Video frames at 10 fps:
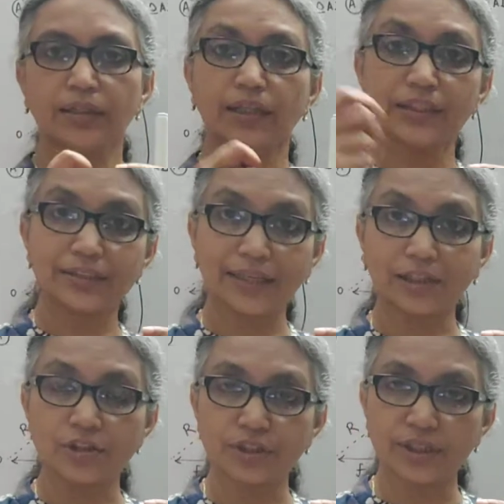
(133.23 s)
then the
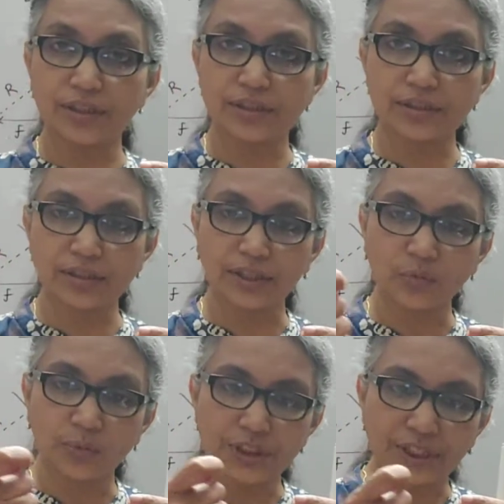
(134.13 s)
tension in the
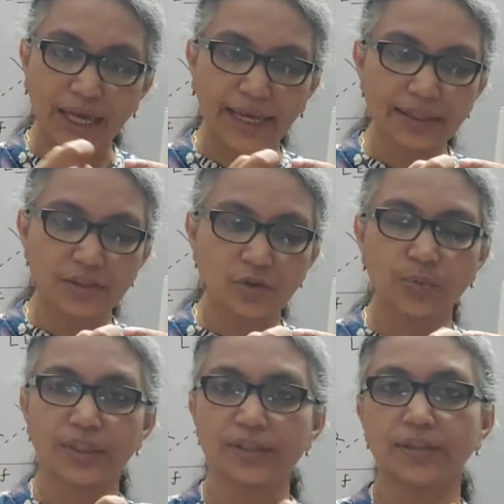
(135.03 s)
string which acts
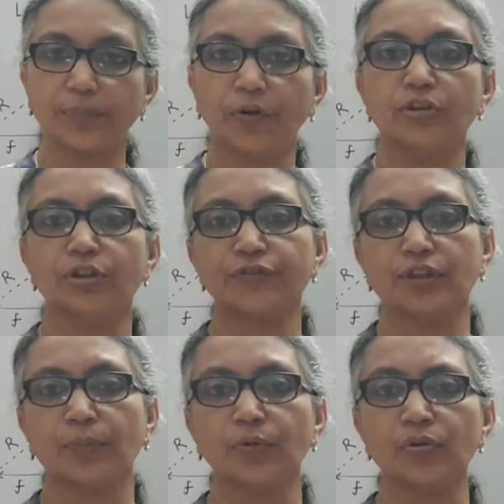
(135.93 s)
towards the point of
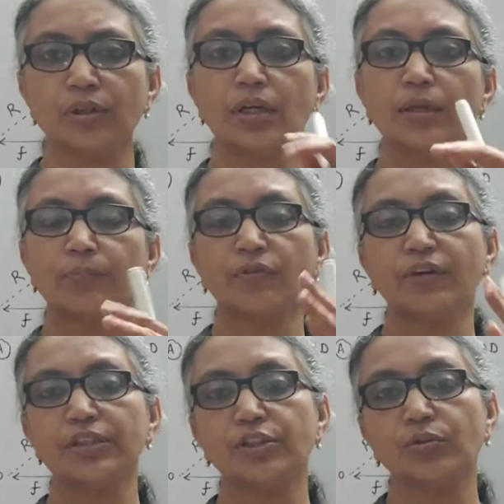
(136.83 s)
support
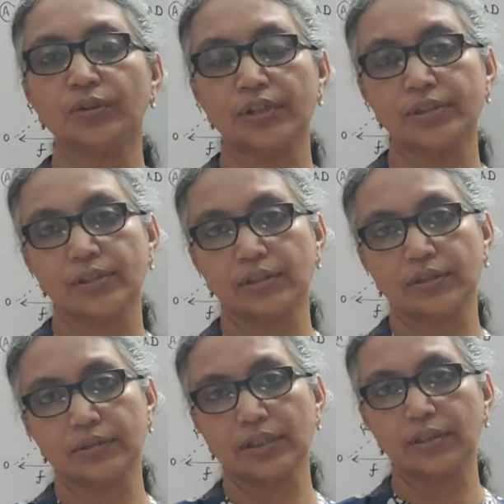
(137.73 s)
provides you this
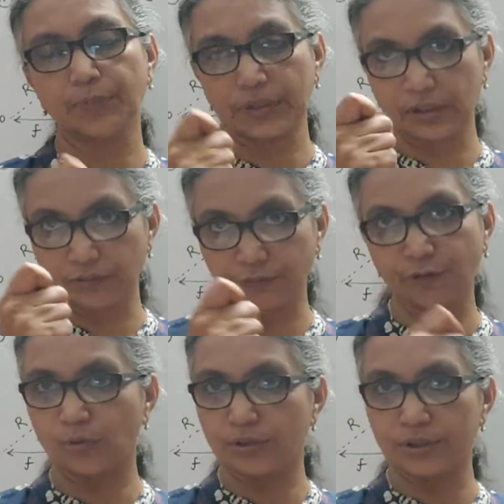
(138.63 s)
centripetal
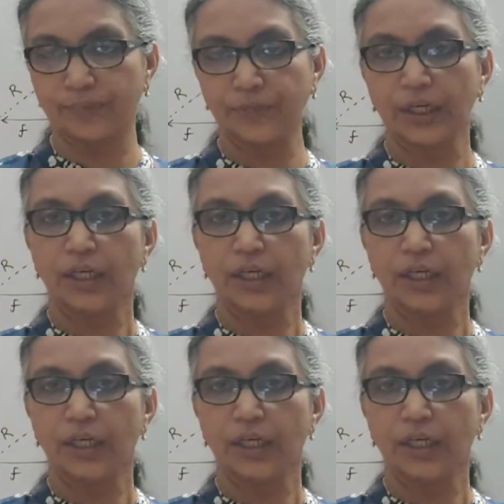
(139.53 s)
force.